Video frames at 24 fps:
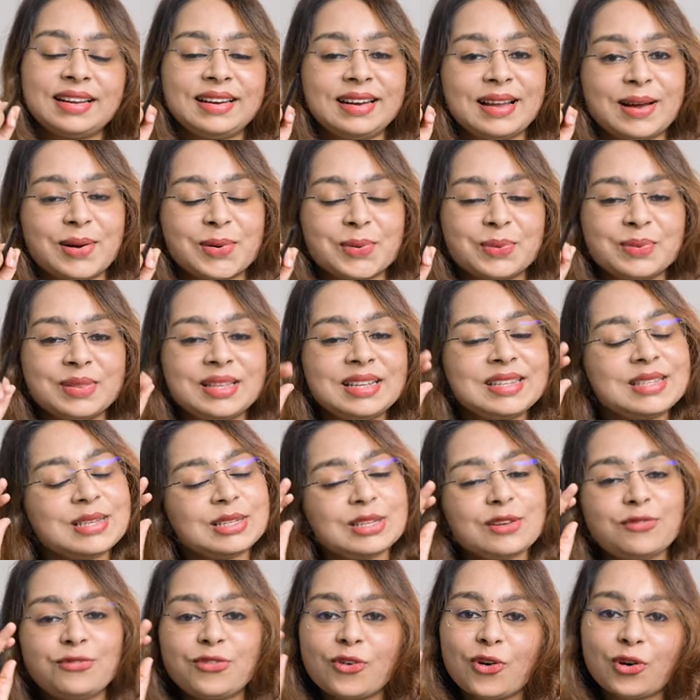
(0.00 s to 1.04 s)
Now, this is
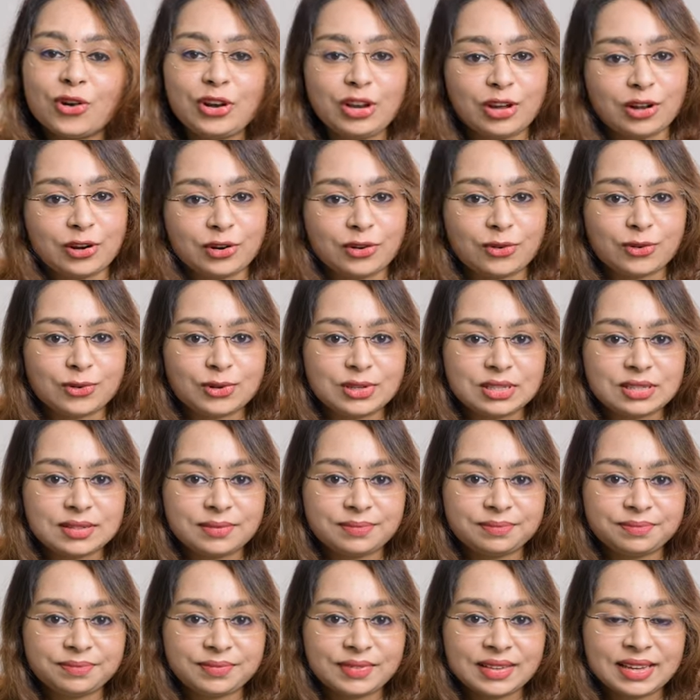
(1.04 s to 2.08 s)
a 4-year course.
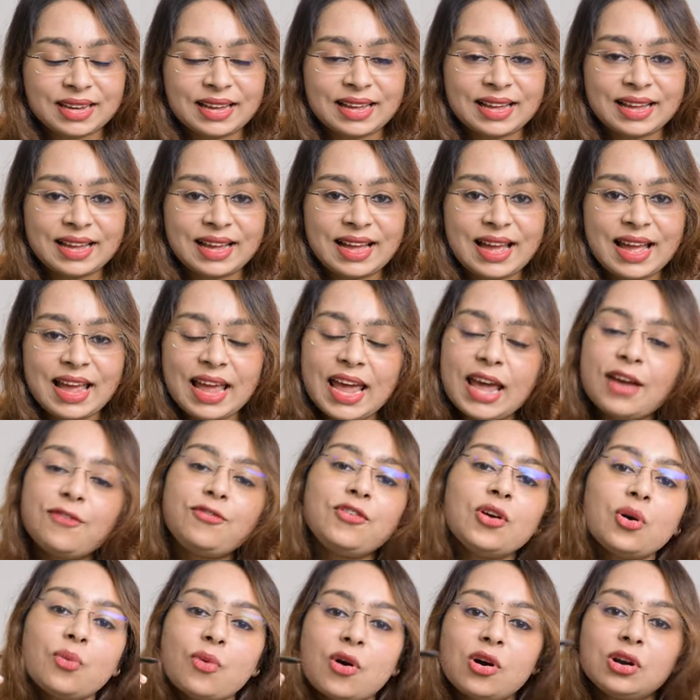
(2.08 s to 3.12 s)

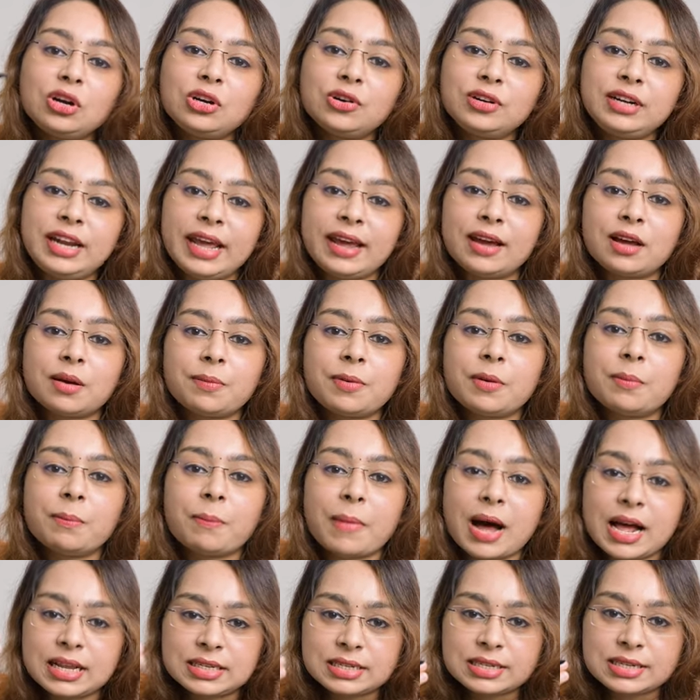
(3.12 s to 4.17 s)
If you want to take up a
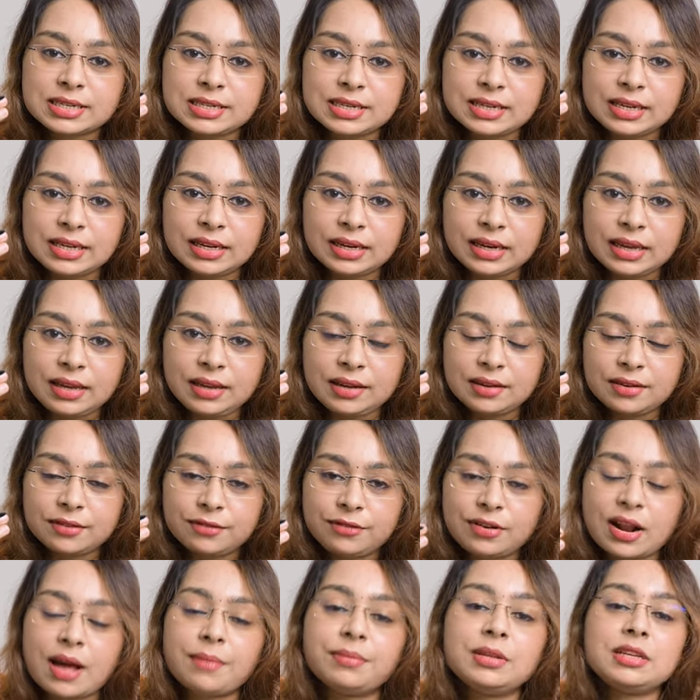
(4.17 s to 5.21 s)
master degree
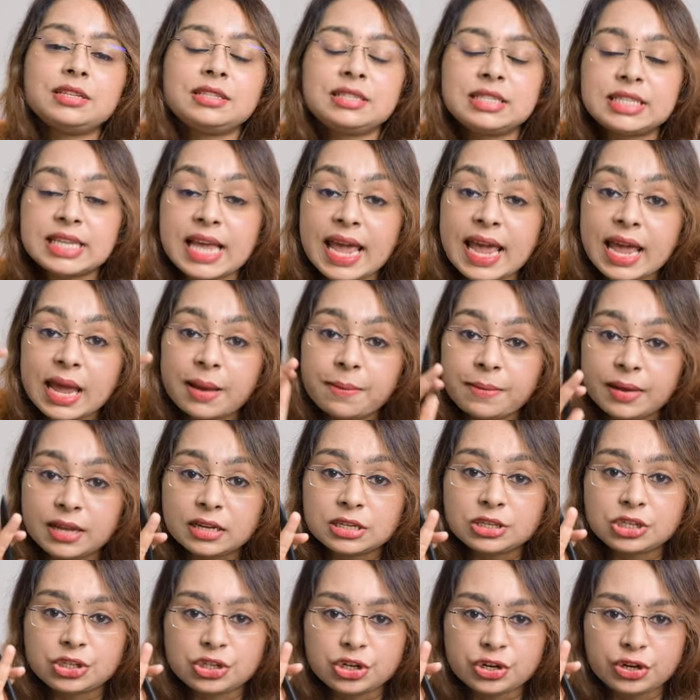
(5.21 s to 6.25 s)
from the same
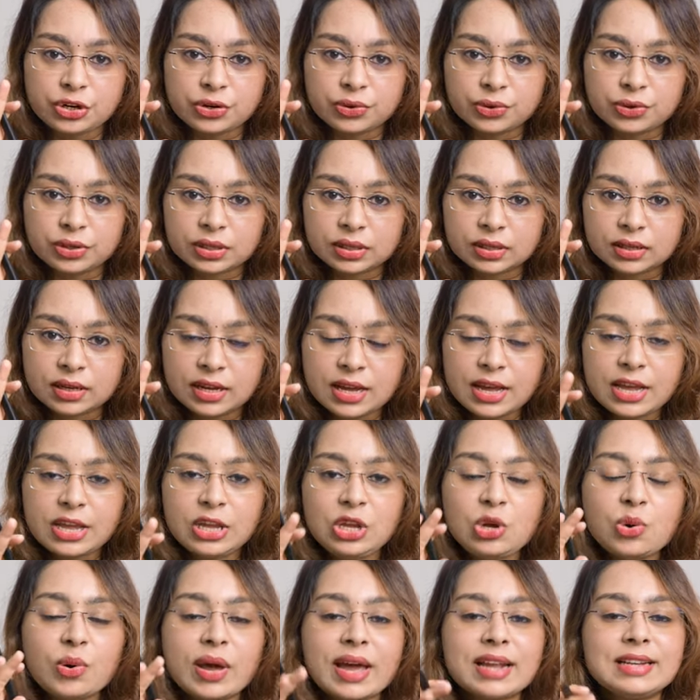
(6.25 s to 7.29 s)
institute,
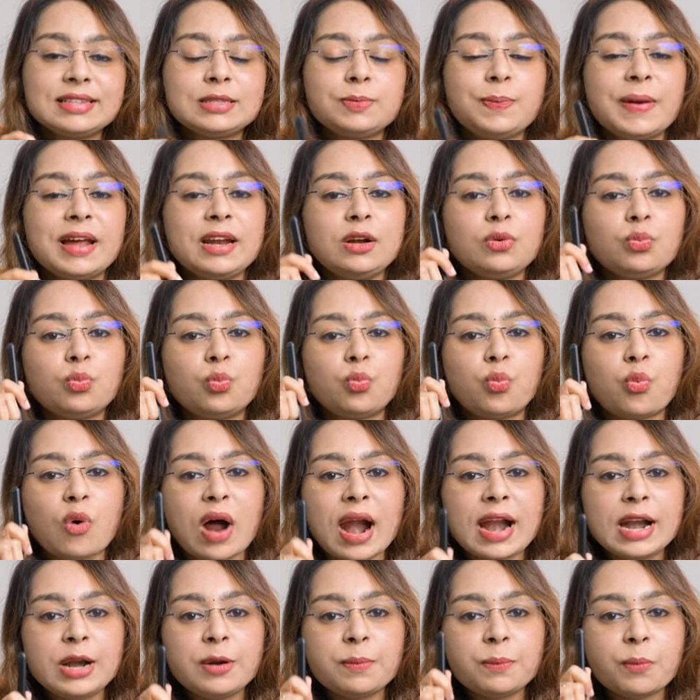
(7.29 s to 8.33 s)
you can spend
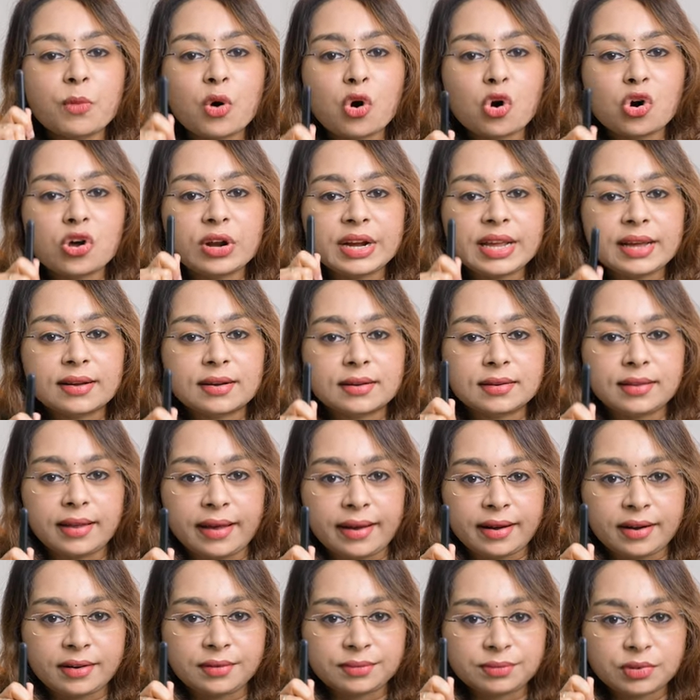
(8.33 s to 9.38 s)
1 more year
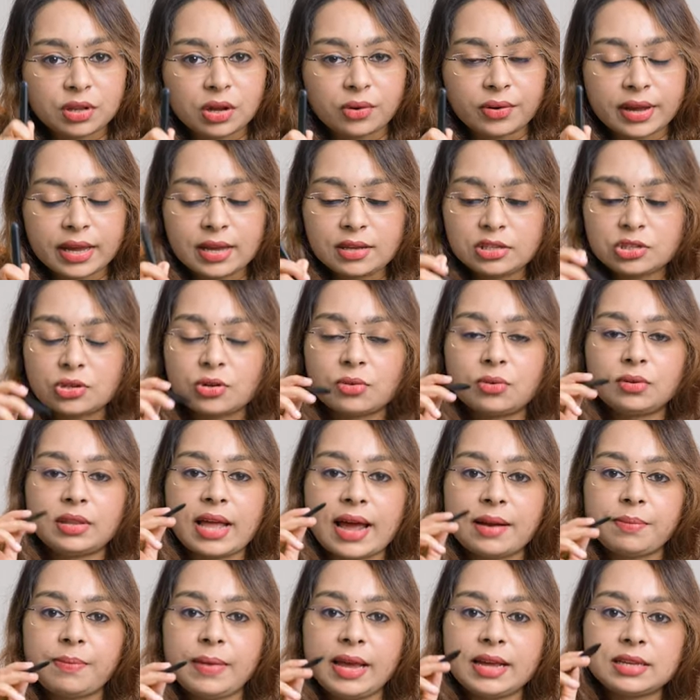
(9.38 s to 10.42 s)
there. Okay, so
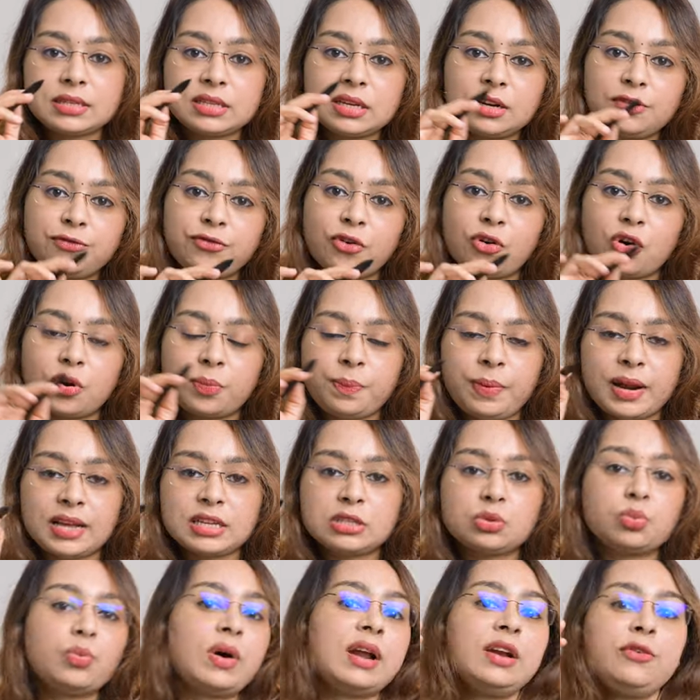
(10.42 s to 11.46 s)
that makes it
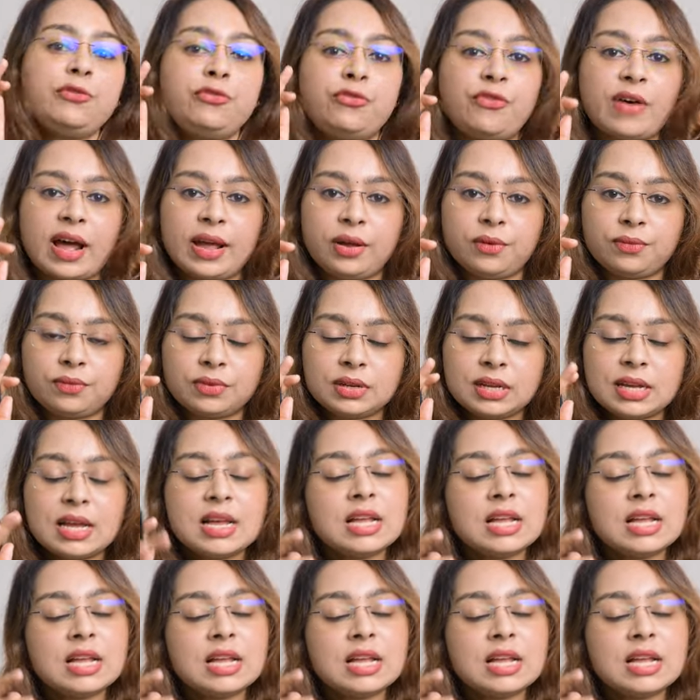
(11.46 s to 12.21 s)
4+1, 5.